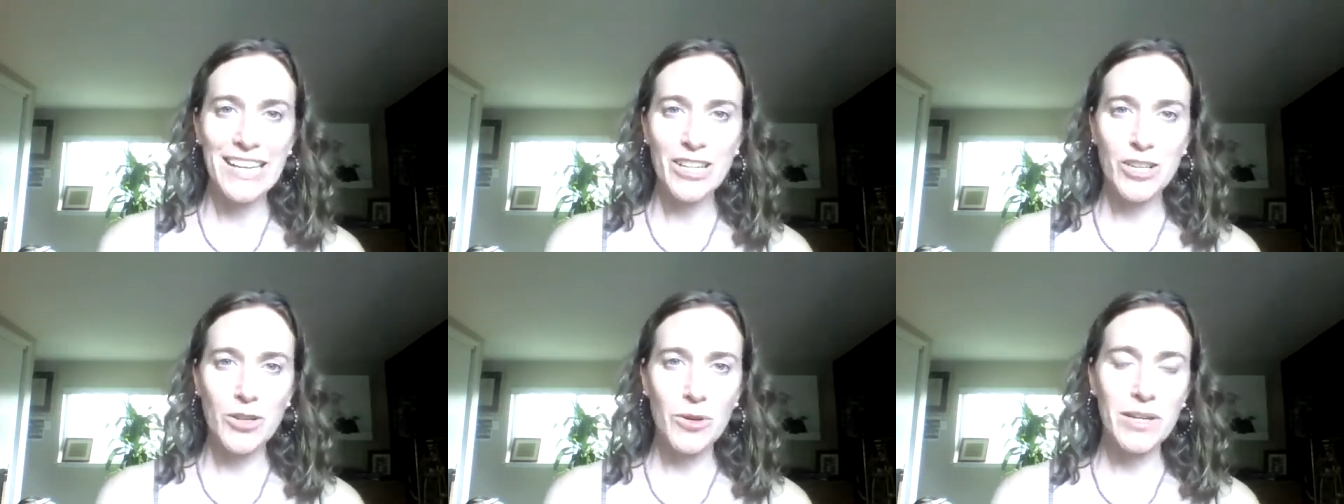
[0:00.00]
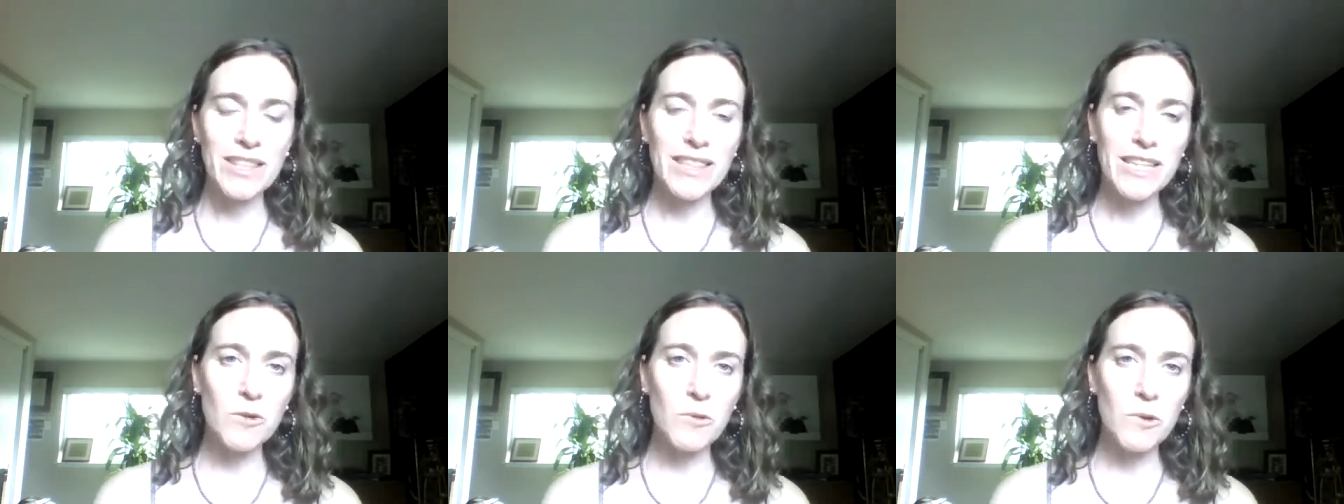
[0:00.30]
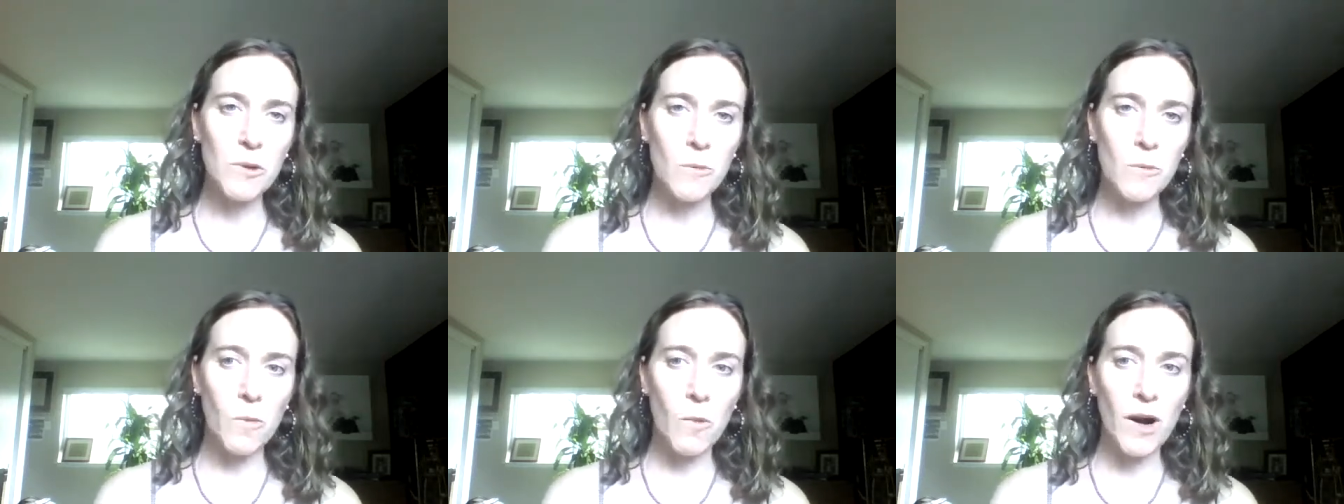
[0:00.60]
I think
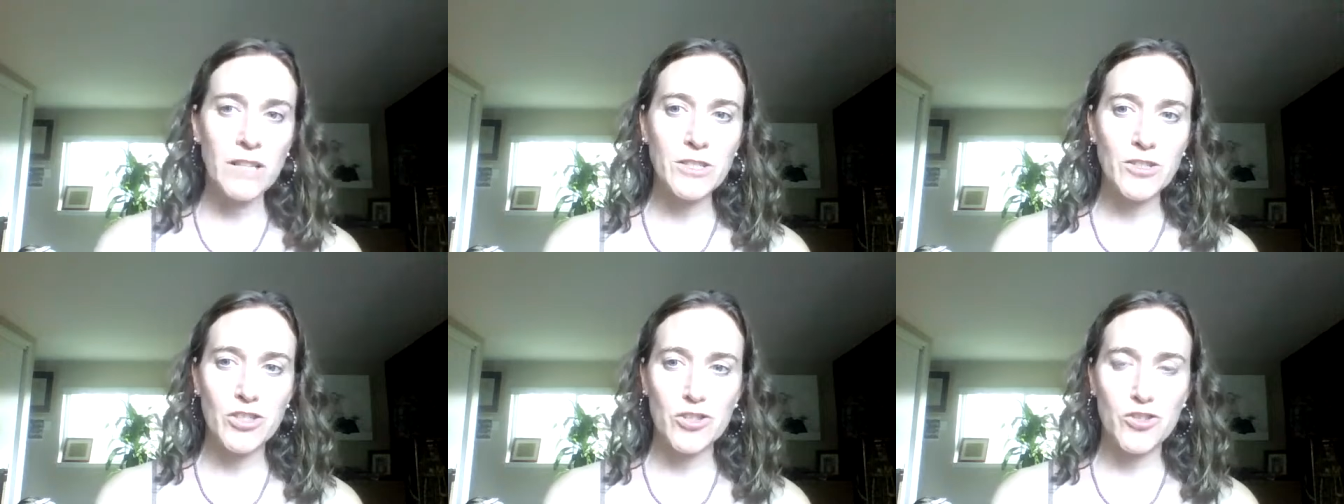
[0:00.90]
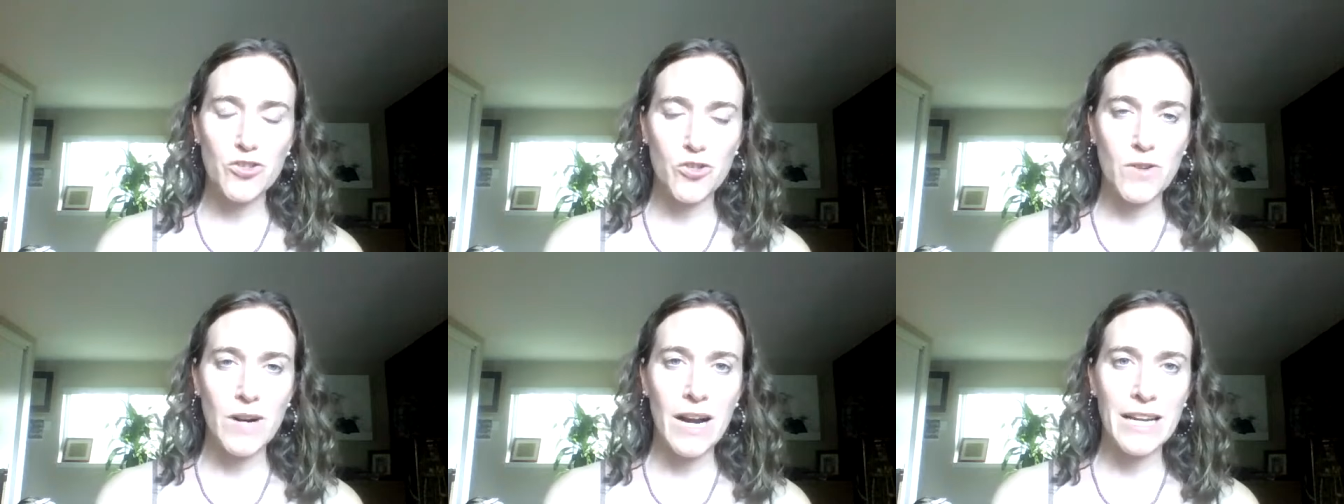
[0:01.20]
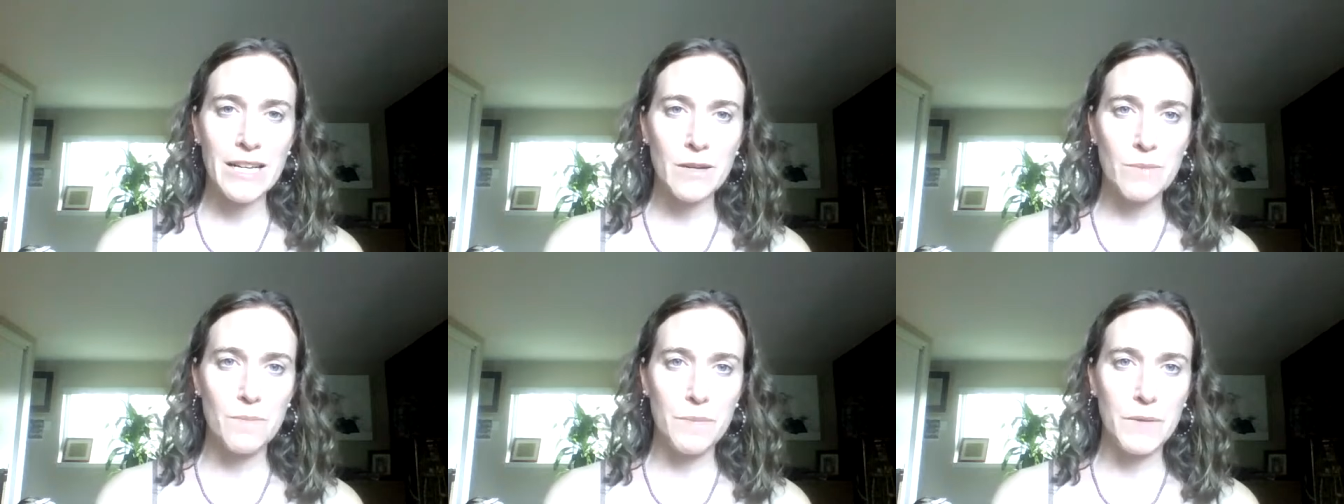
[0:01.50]
we want to try
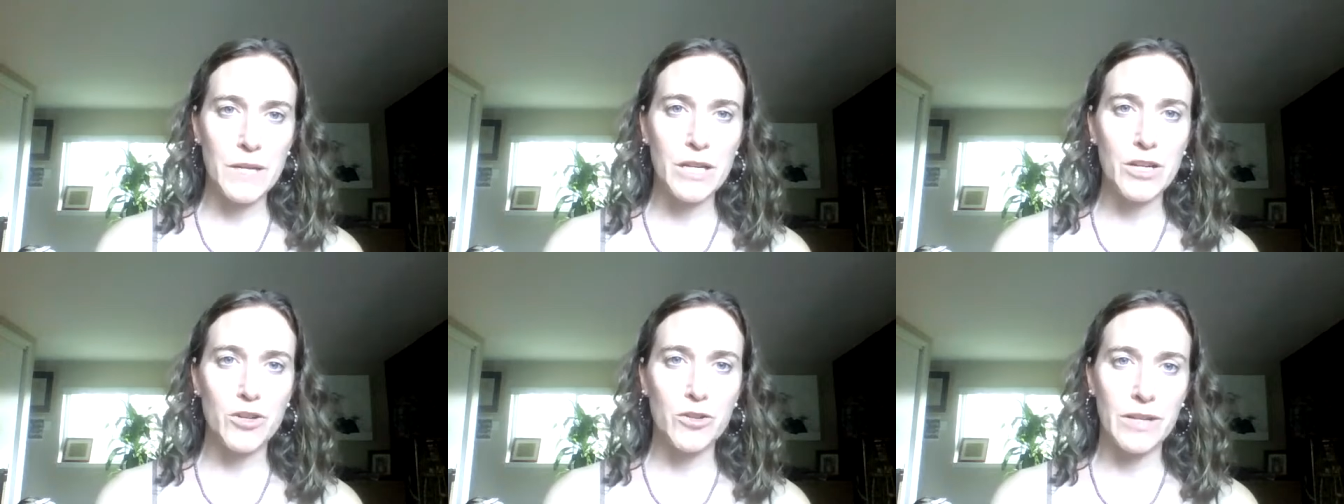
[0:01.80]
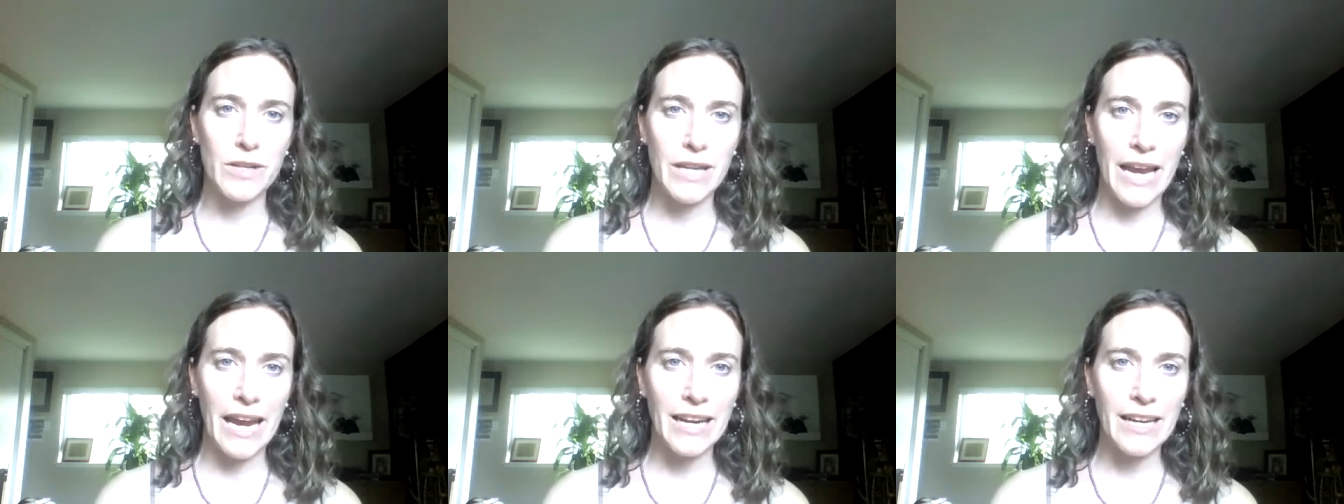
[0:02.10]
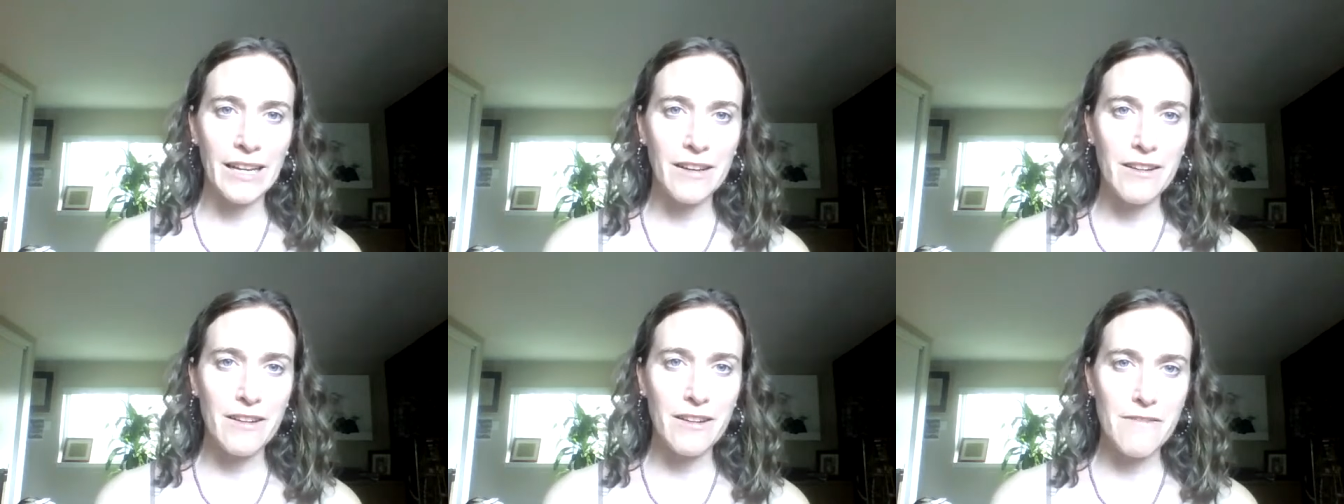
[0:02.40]
to be
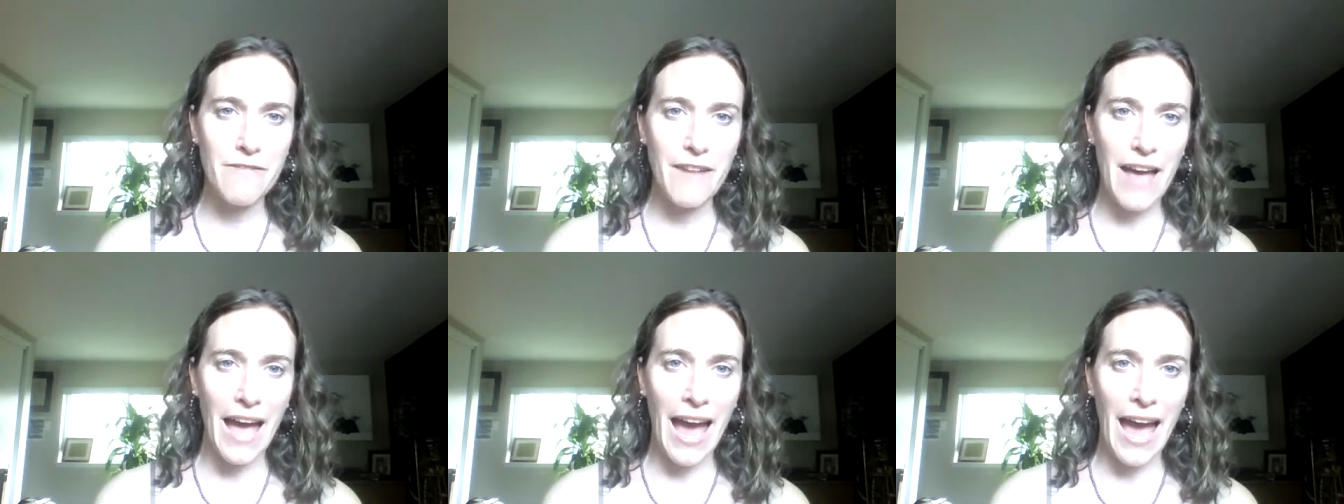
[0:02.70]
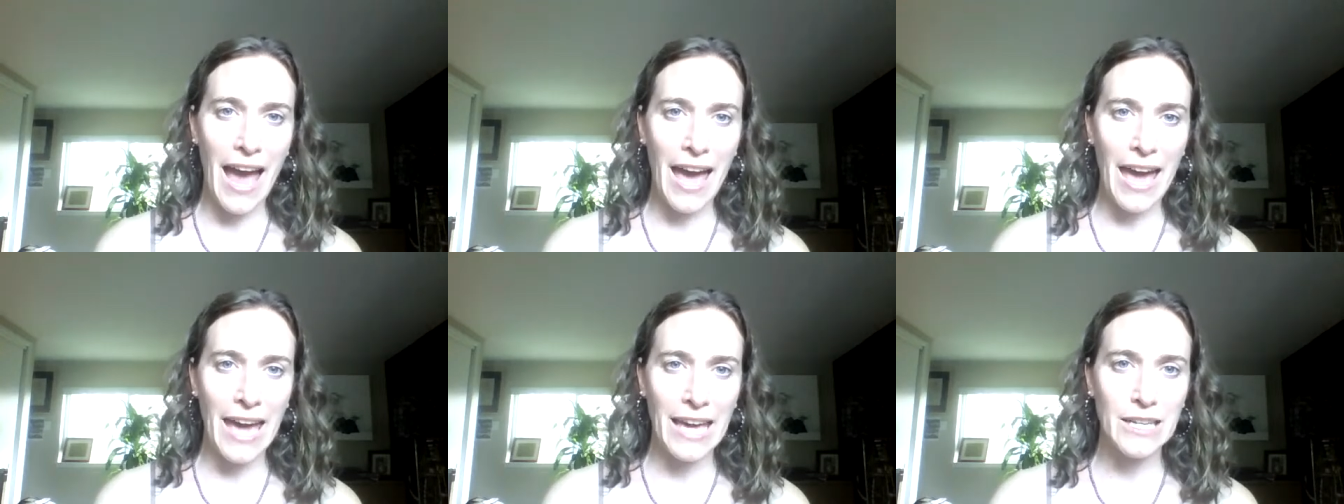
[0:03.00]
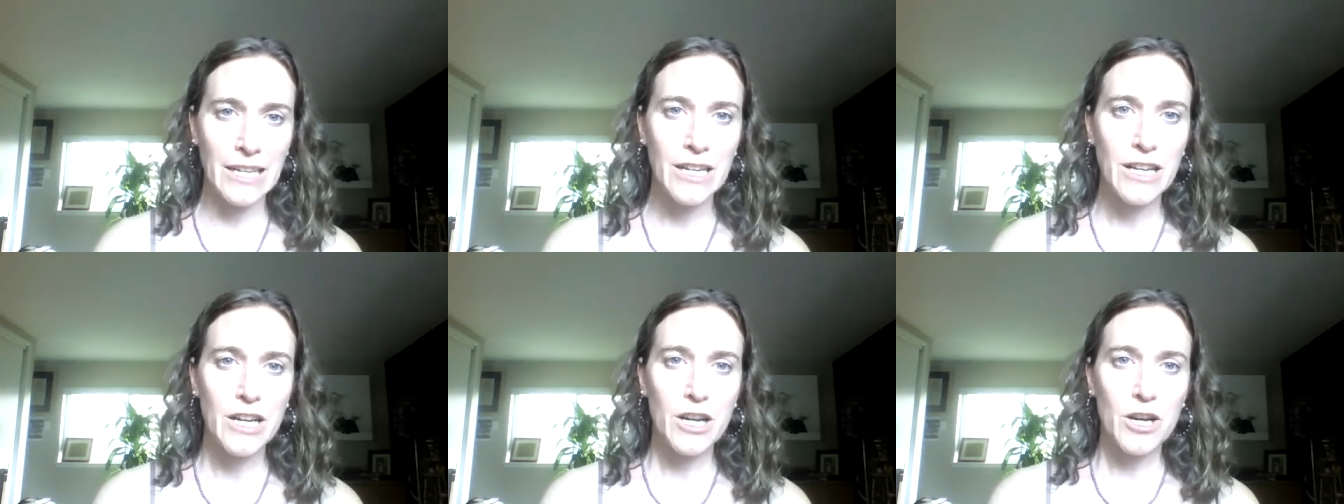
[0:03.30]
creative
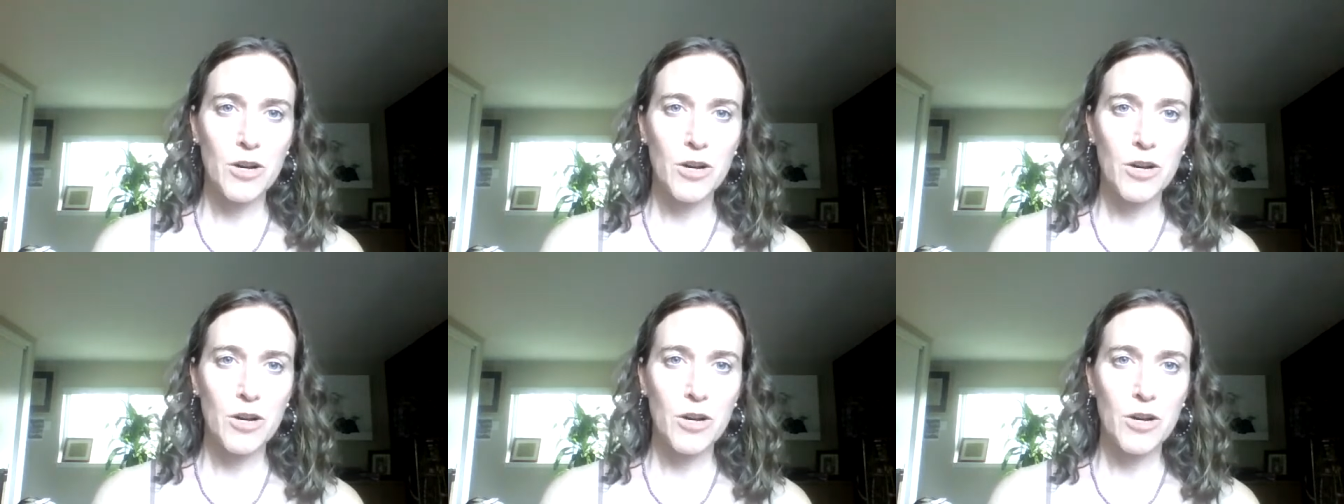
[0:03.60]
and